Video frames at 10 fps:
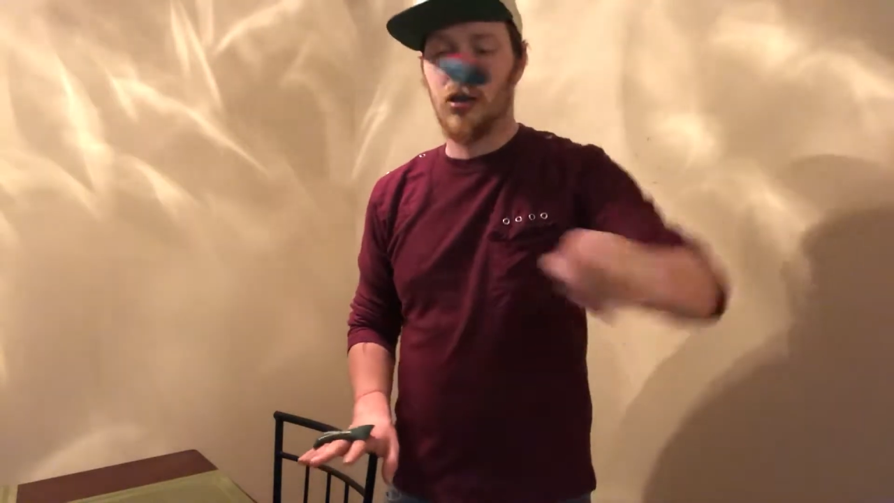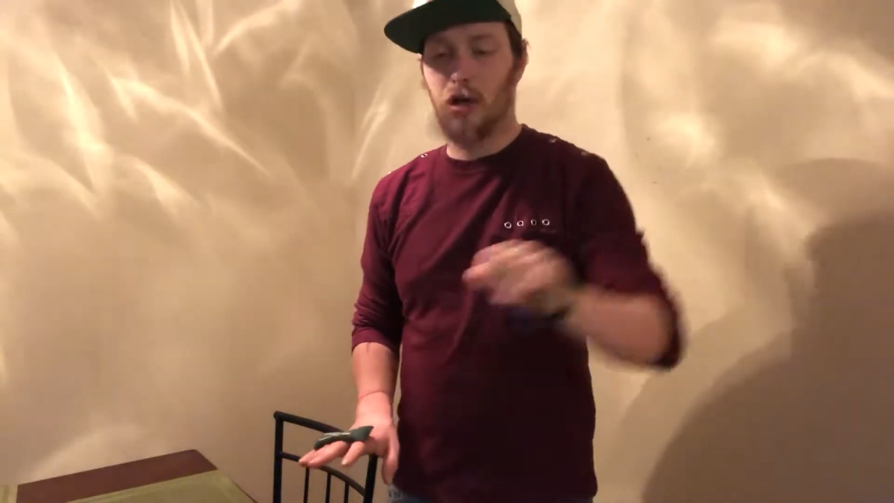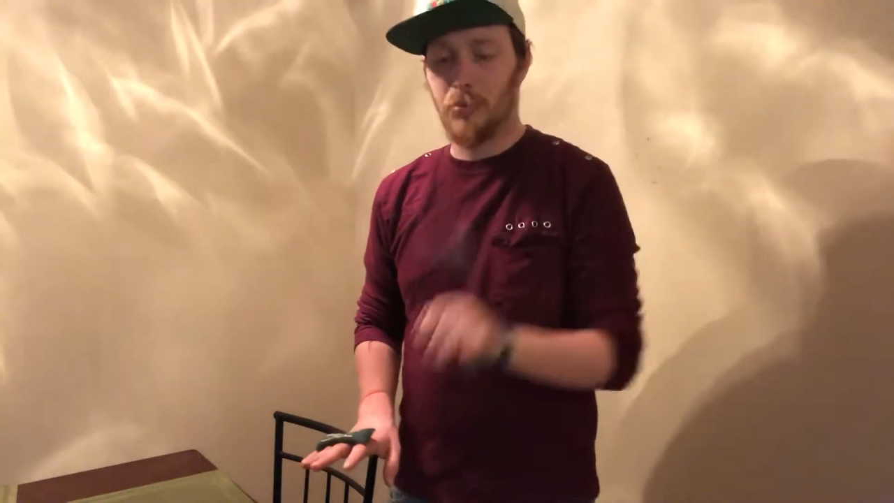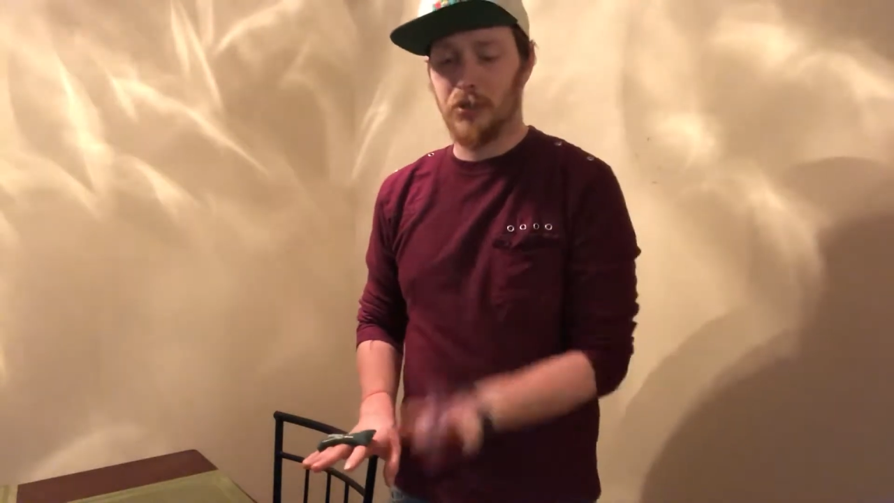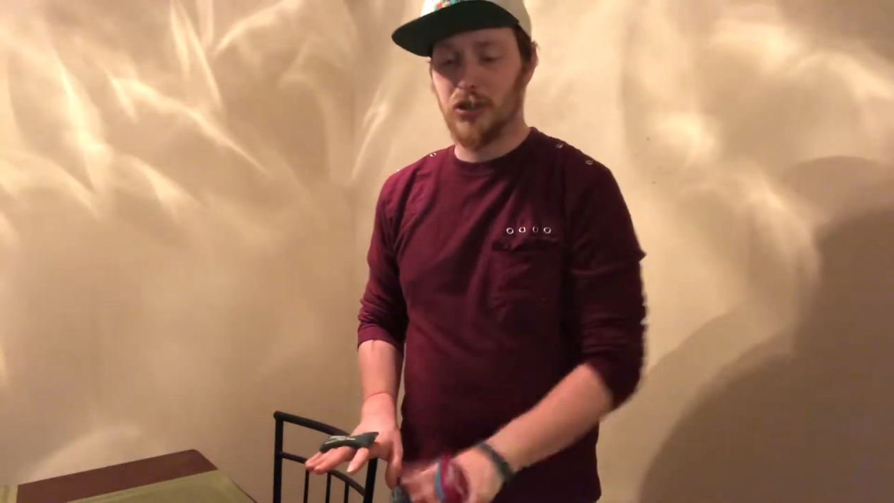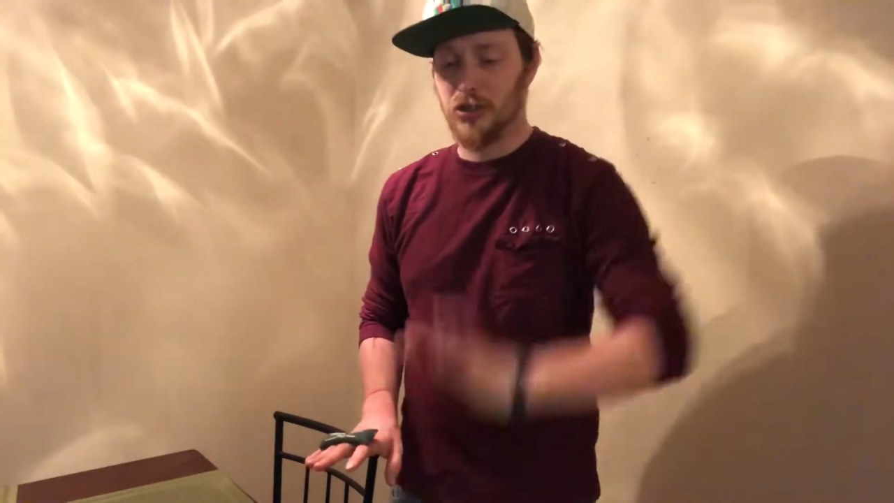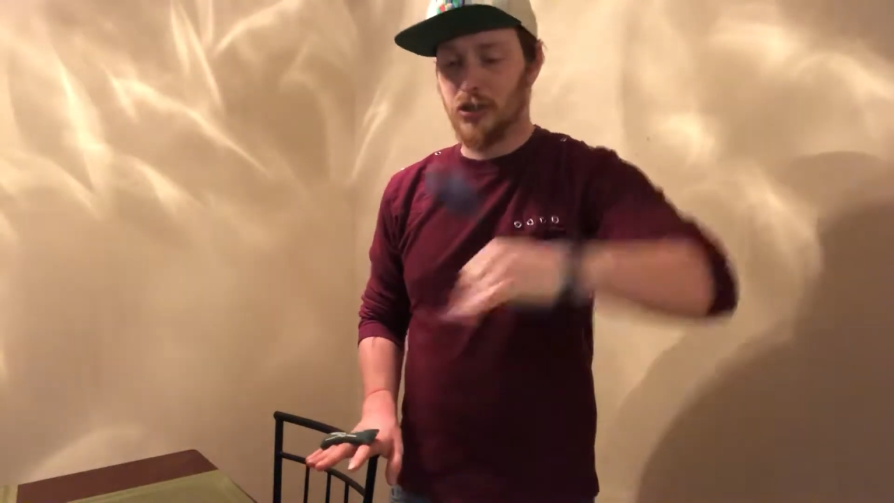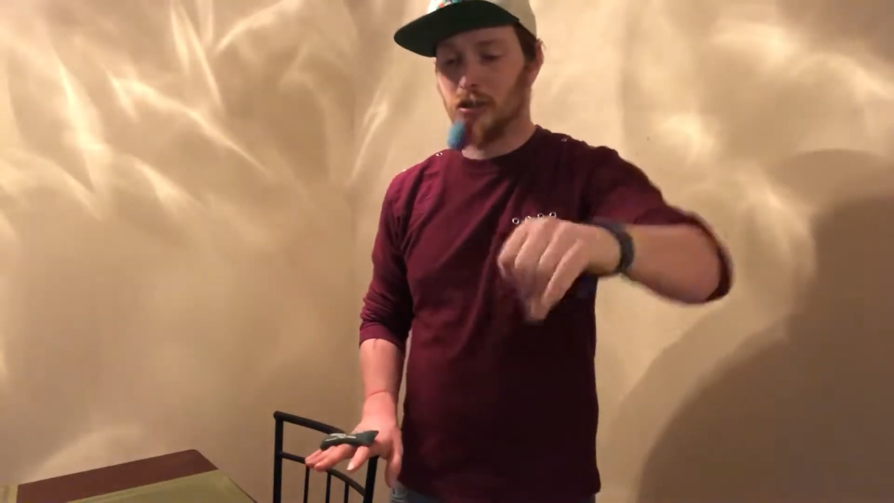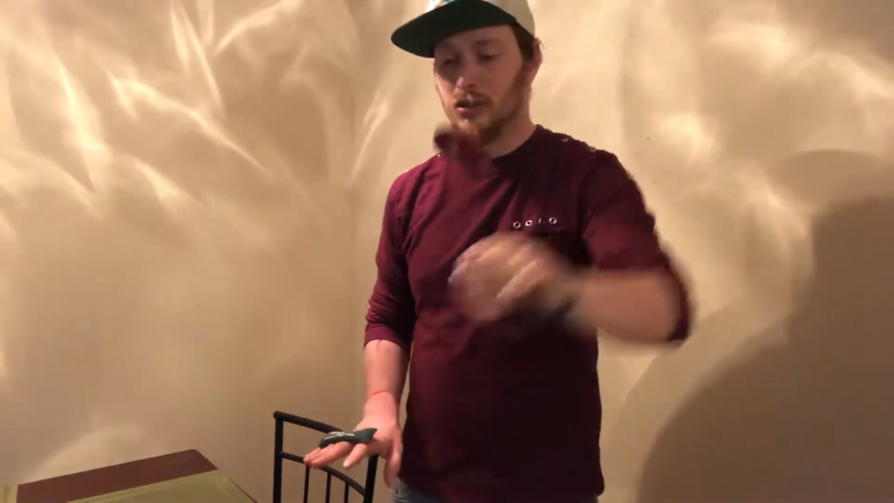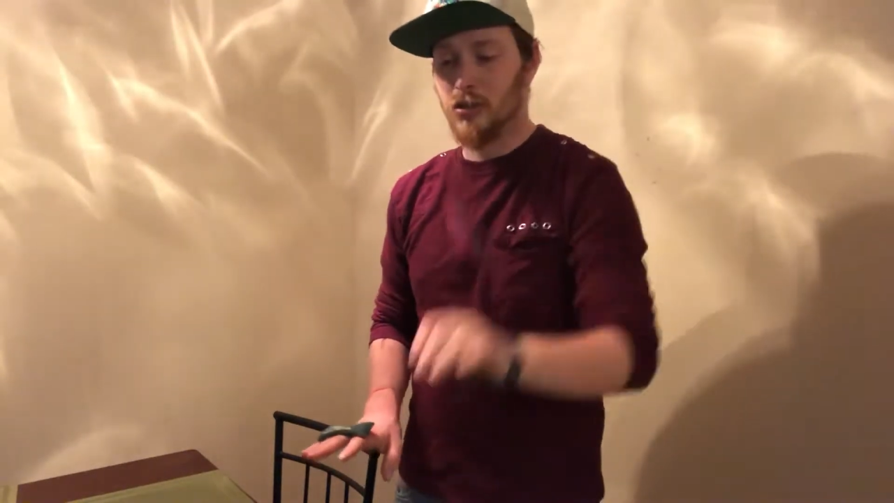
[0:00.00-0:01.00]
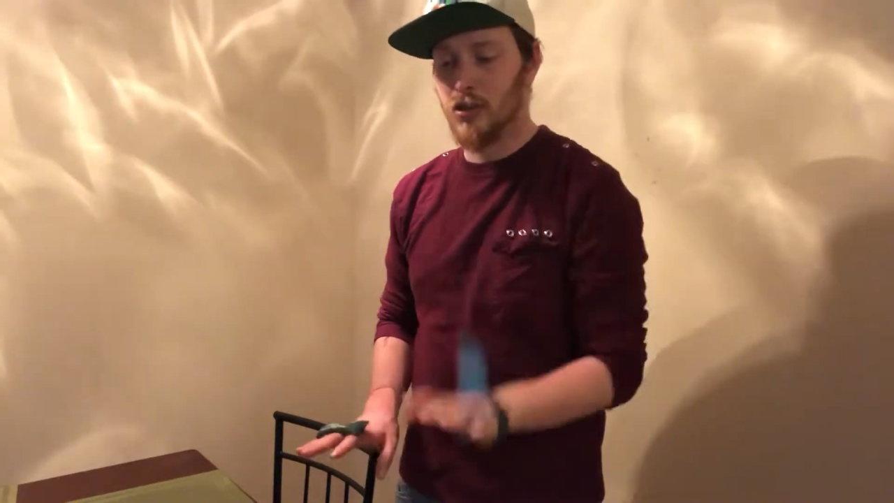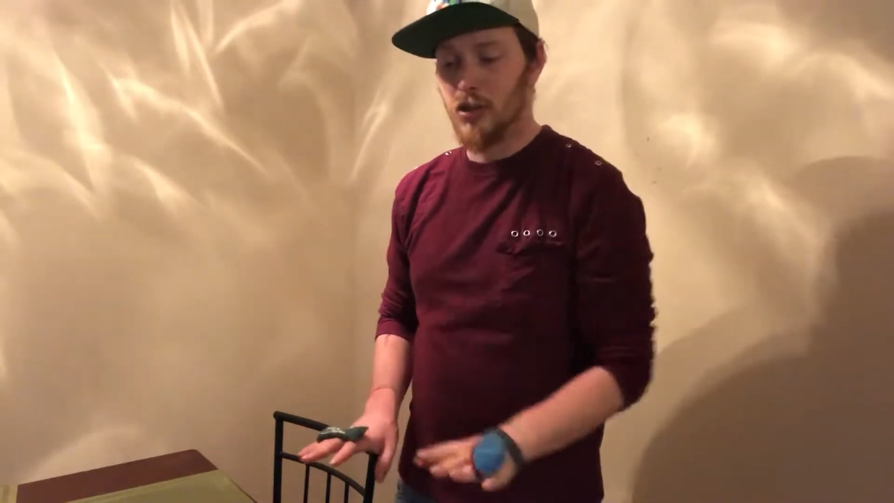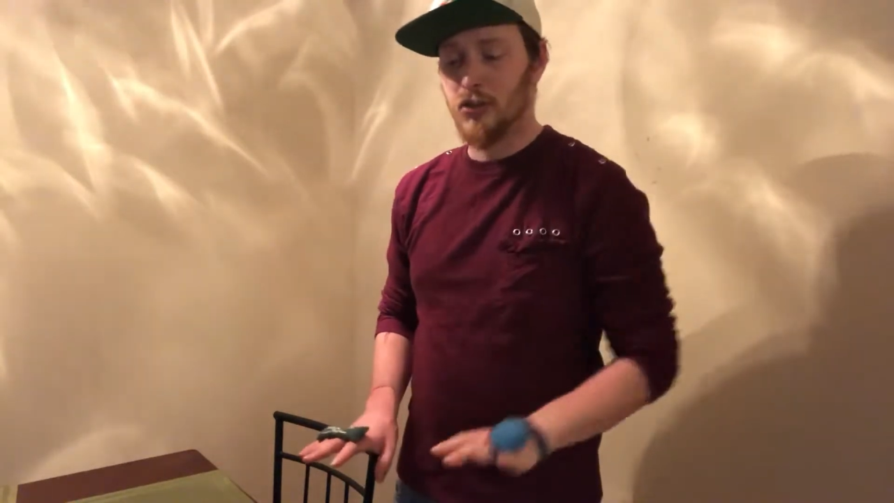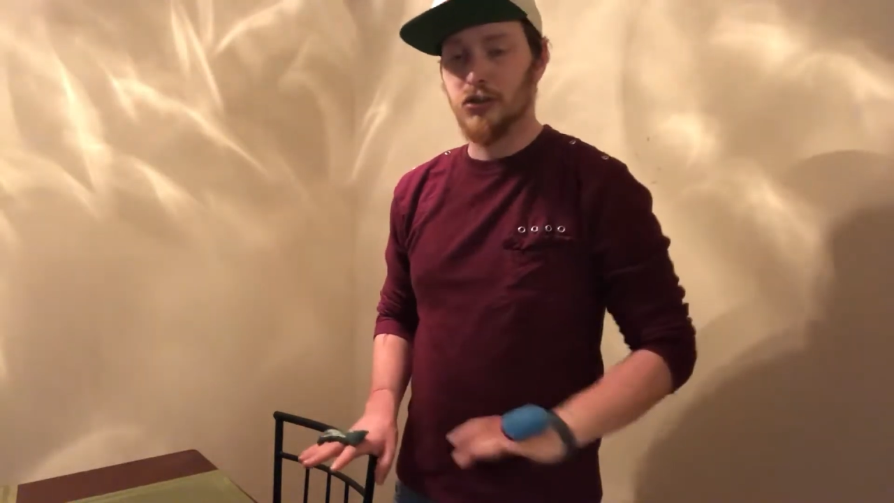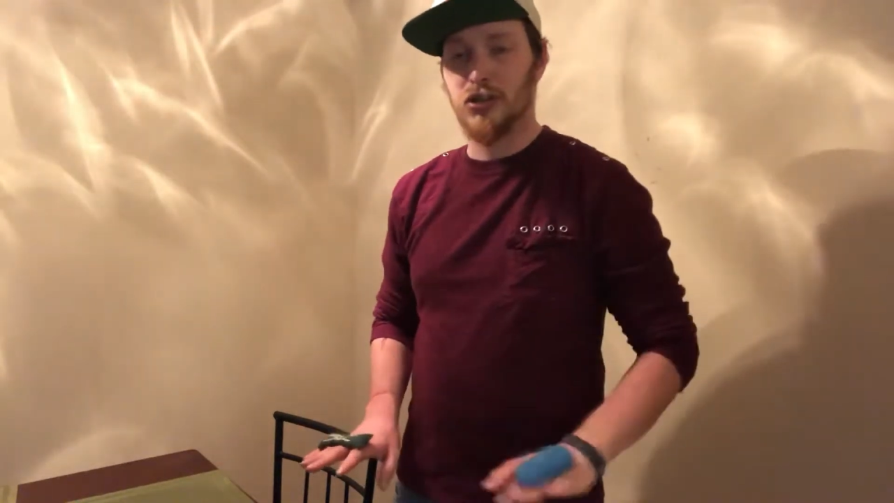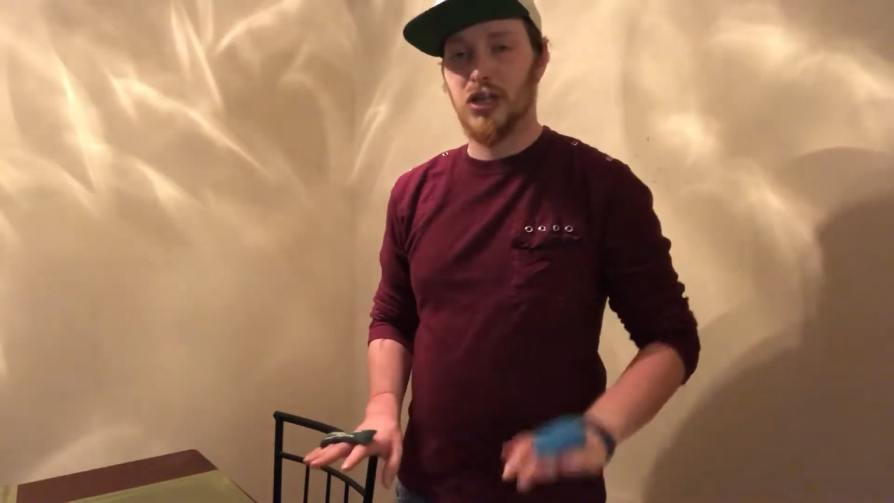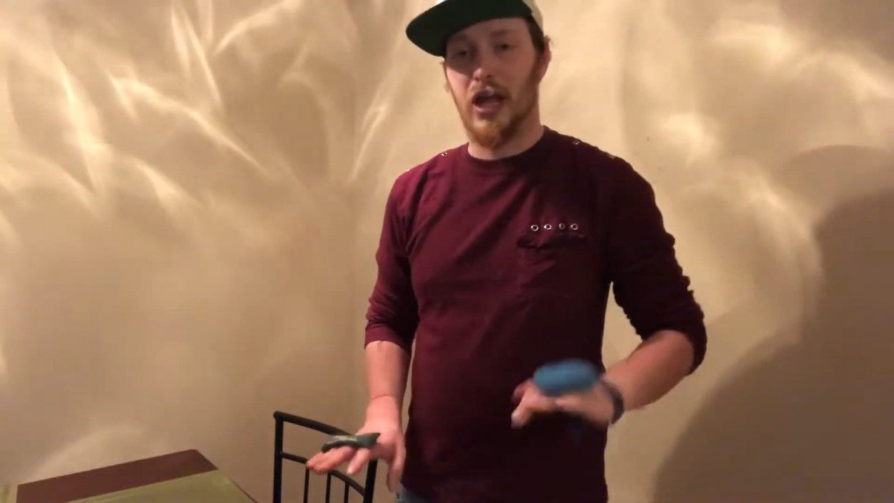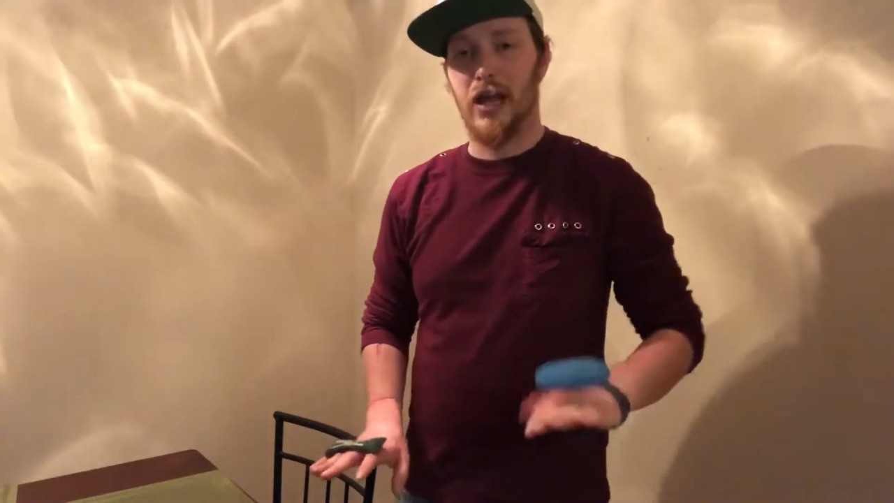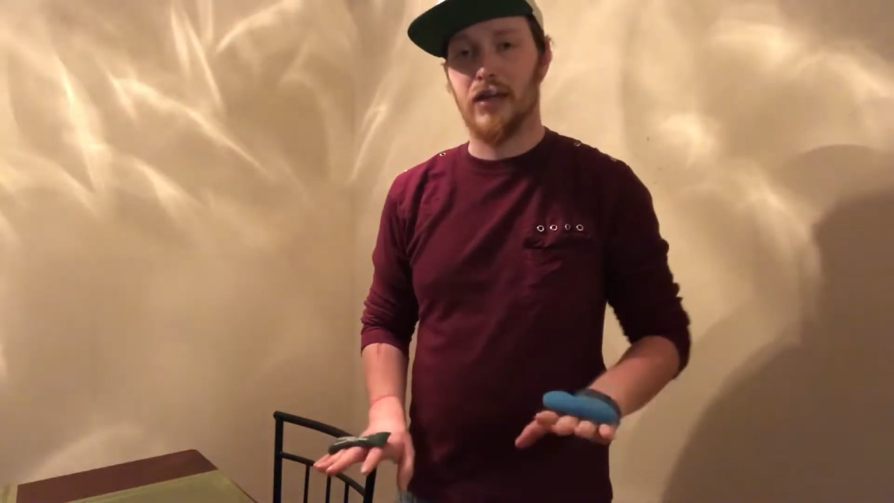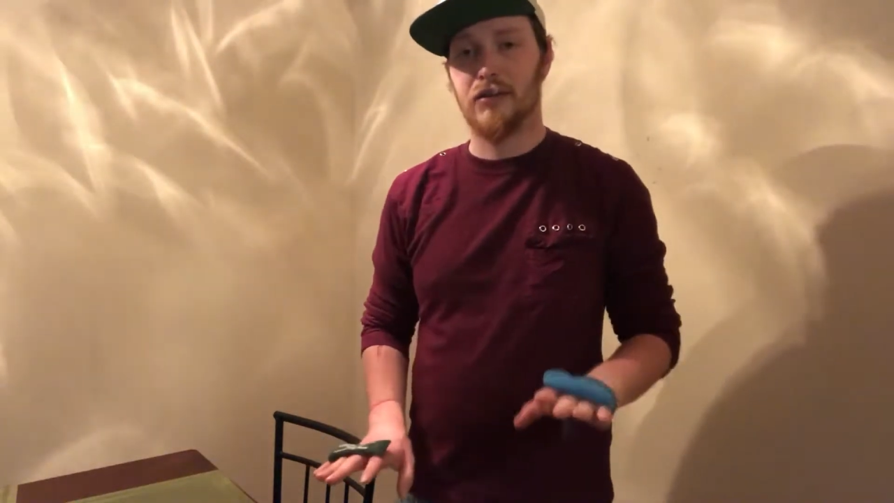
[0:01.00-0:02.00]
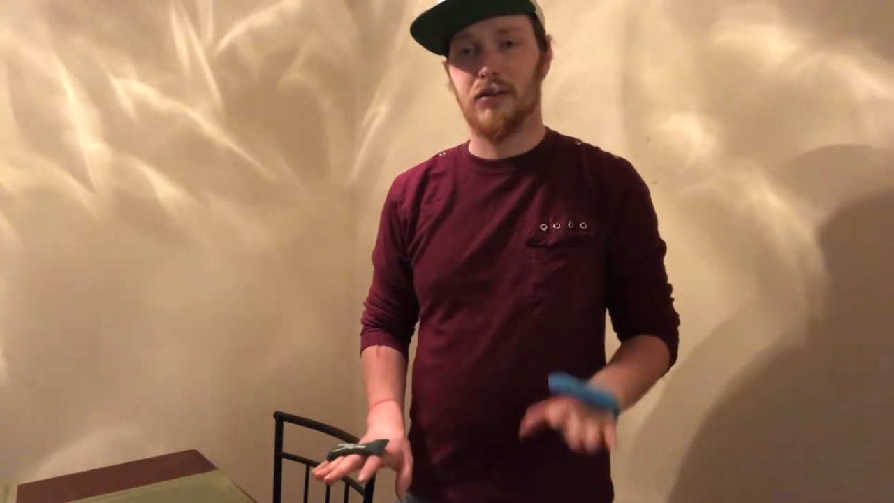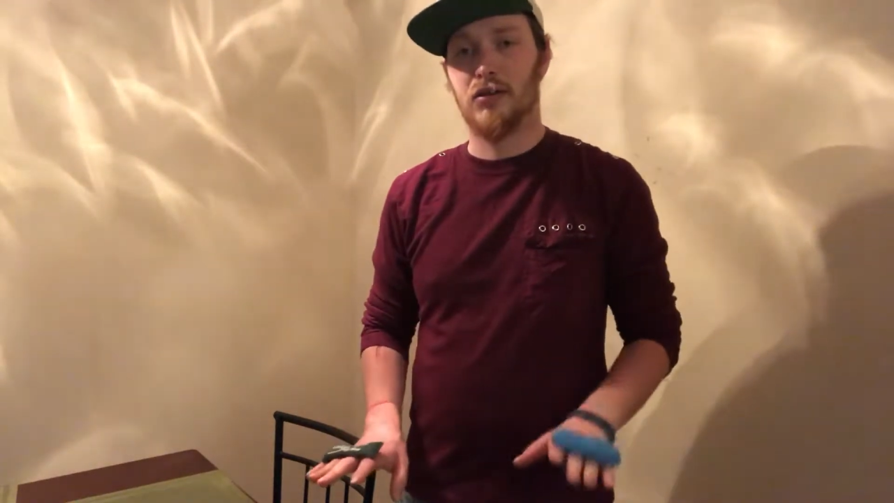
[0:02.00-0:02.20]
competition. You just can't